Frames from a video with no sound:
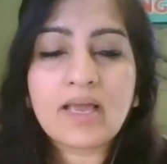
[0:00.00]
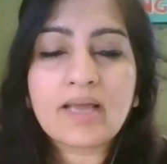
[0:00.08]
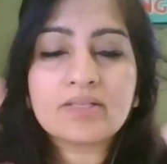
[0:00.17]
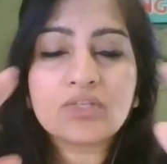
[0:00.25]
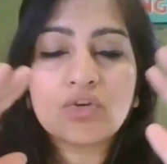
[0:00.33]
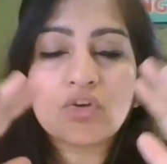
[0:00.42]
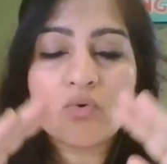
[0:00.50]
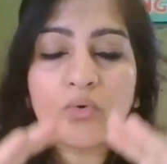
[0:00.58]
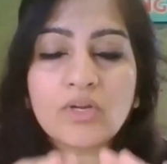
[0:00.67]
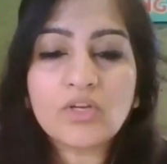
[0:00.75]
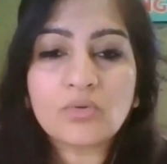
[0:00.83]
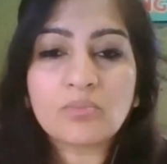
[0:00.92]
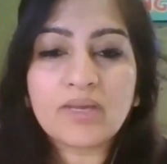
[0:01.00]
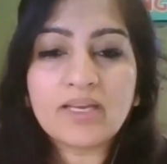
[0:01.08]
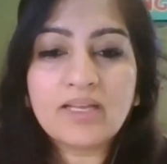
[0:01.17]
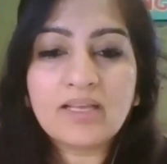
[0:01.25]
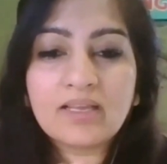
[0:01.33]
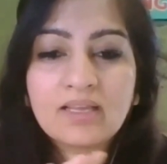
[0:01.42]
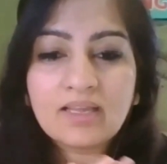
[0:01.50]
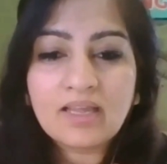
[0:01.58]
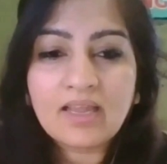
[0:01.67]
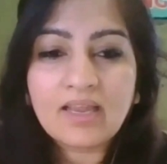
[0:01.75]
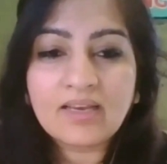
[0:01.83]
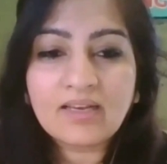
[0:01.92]
as you're going to bed
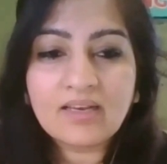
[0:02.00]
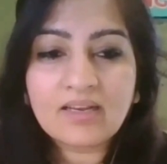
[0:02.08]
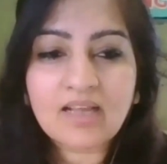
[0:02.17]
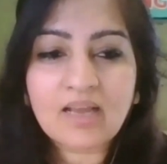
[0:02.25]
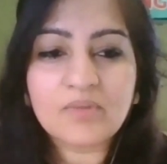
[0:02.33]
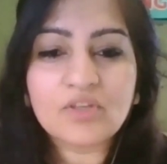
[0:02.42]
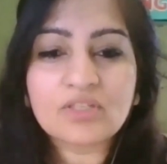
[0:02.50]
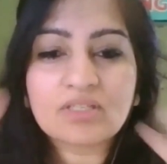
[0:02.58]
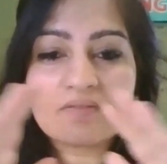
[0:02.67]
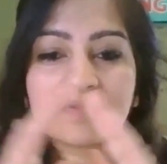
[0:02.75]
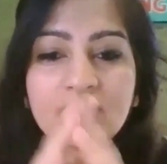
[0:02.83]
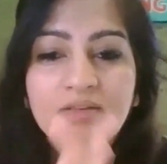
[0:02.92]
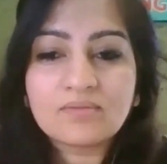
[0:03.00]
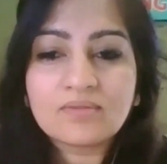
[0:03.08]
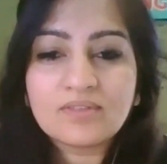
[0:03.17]
and calm yourself down.